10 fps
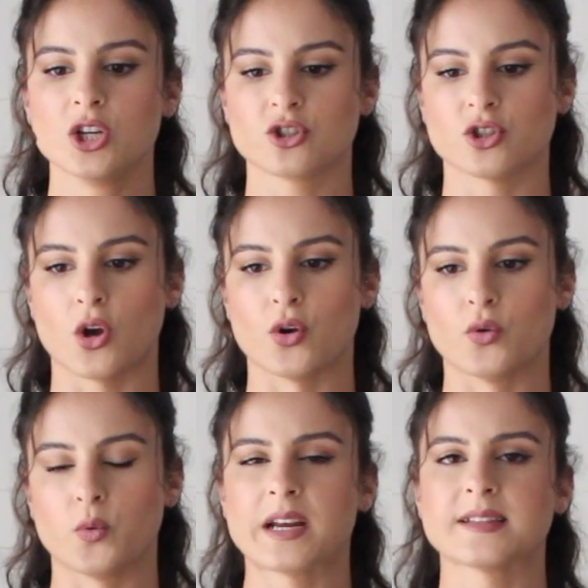
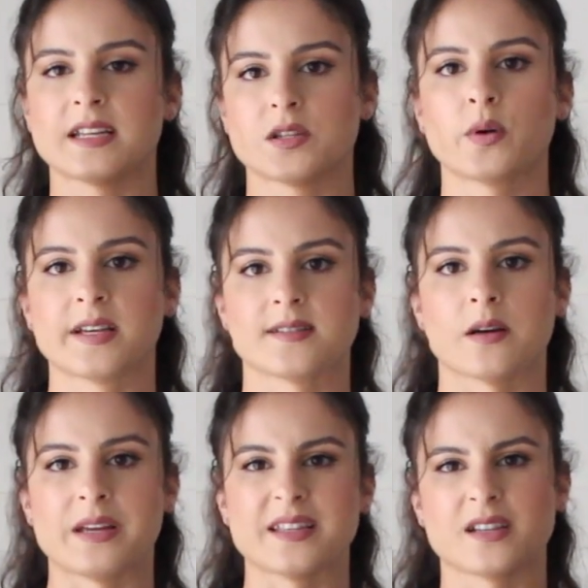so when I say twist
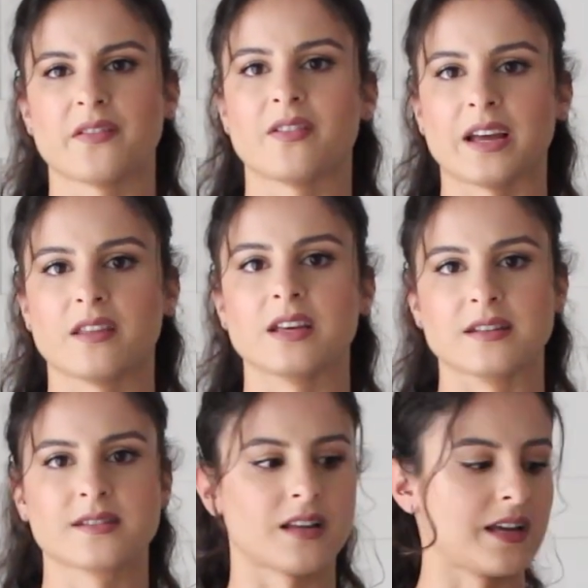I mean stuff like
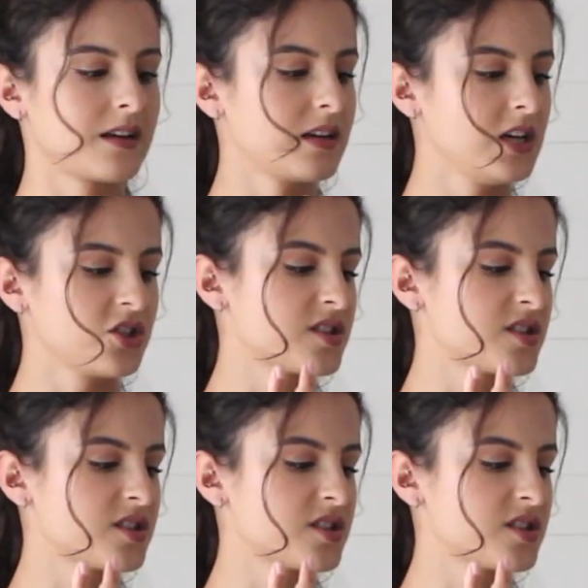this like